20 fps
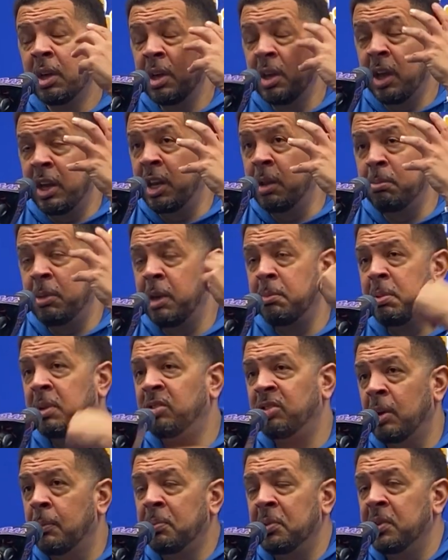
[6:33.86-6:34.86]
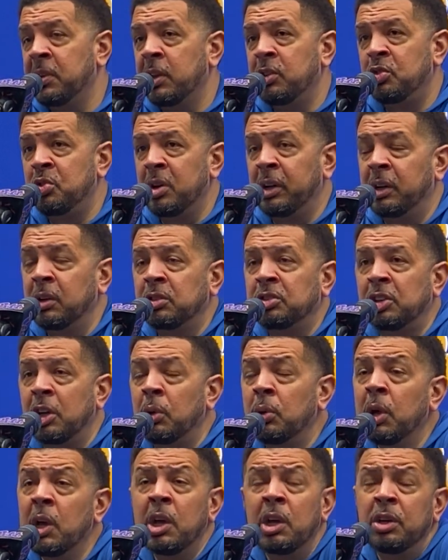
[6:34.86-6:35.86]
and it may be something that triggers.
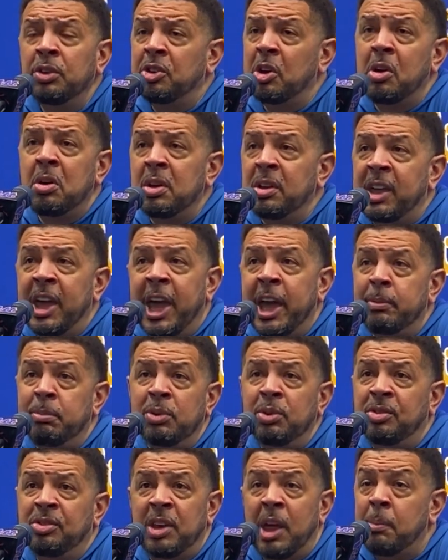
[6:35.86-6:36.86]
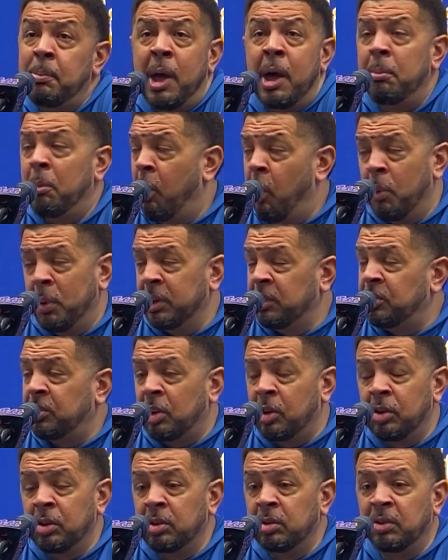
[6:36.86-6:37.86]
So during a game, you see, I'm always
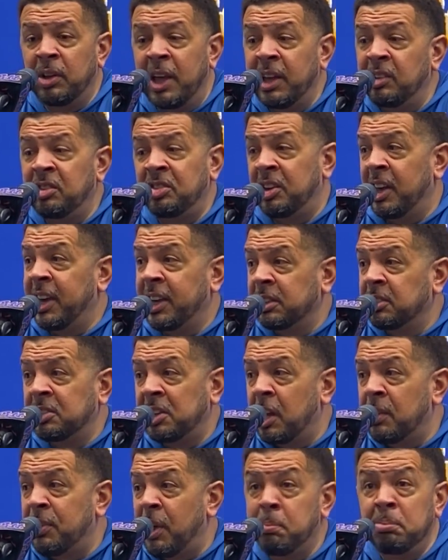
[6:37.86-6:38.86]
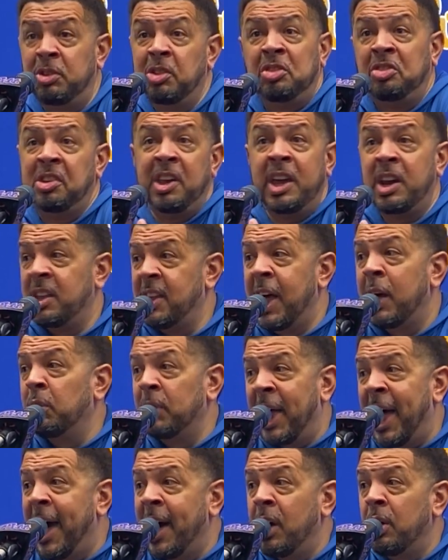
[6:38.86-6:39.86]
turned like saying stuff. I'm just saying it out
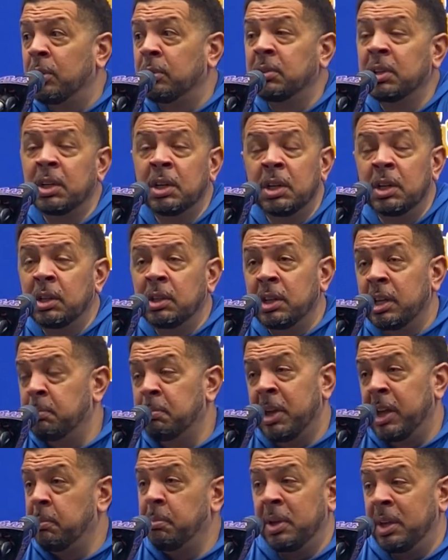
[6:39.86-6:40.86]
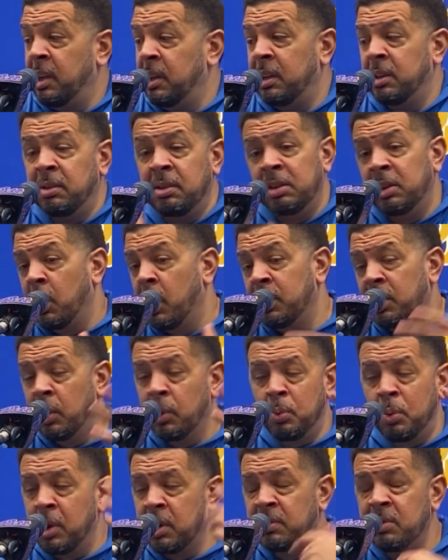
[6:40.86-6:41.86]
loud. It may be, you know, I know
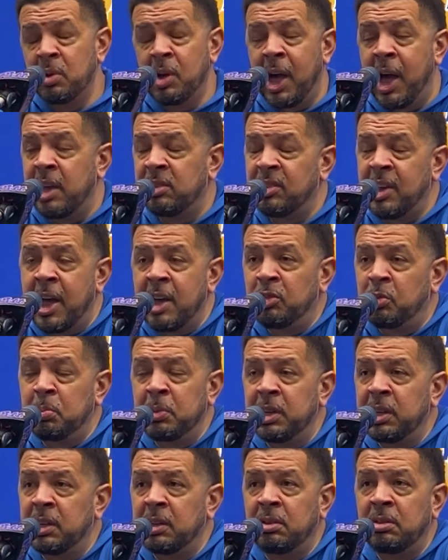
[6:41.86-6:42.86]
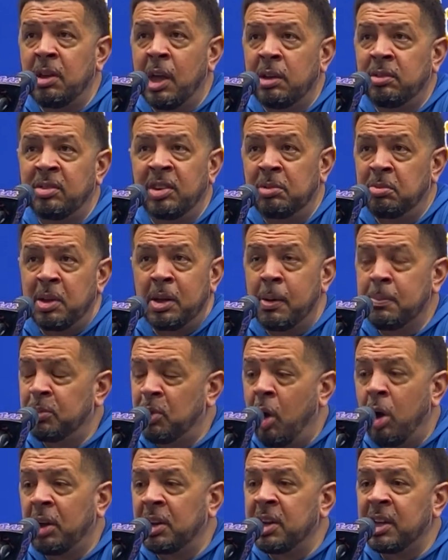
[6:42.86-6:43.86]
one of you guys asked me, it seems like I'm
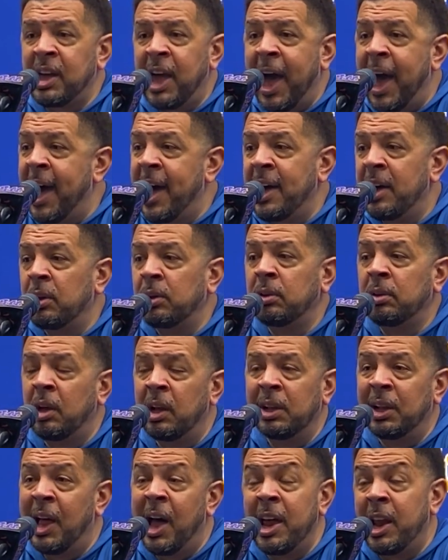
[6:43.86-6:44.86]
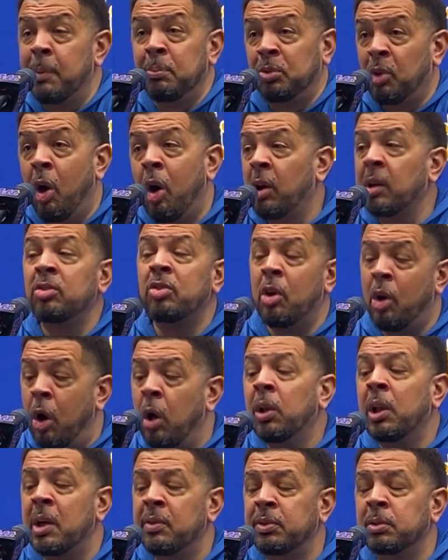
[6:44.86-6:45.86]
talking to Kyle a lot. I'm talking to
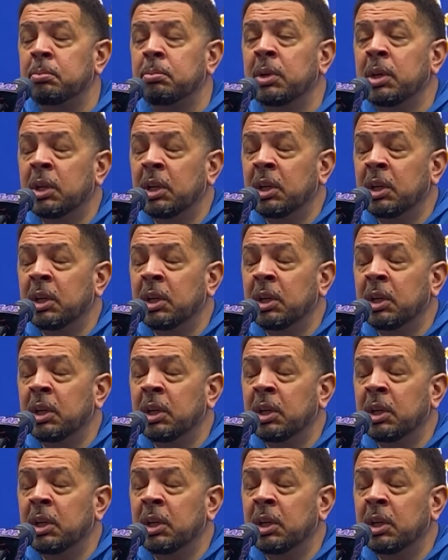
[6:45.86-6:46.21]
all of them.